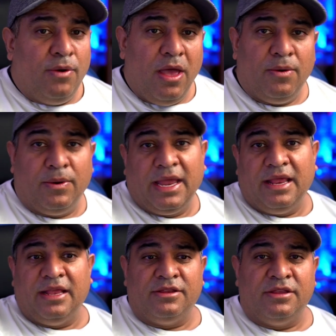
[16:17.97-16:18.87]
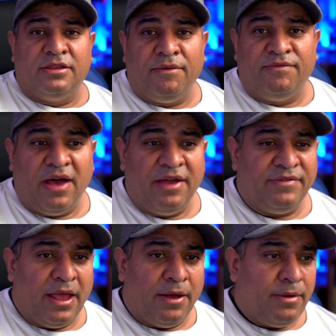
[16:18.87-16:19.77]
we're getting into the top five
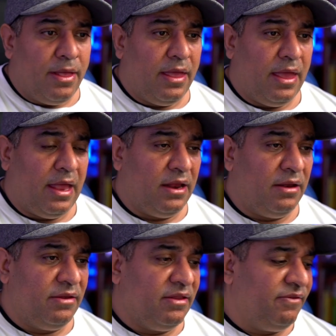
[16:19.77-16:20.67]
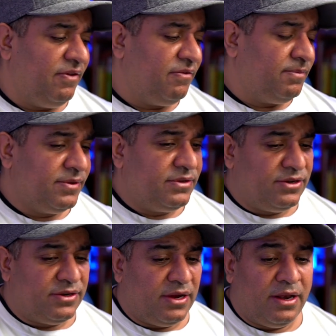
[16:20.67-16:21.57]
now, and in the fifth
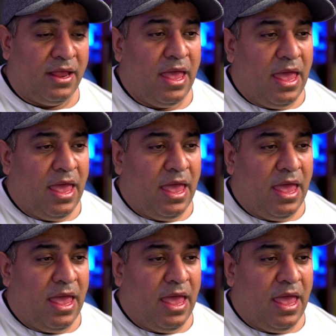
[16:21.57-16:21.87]
position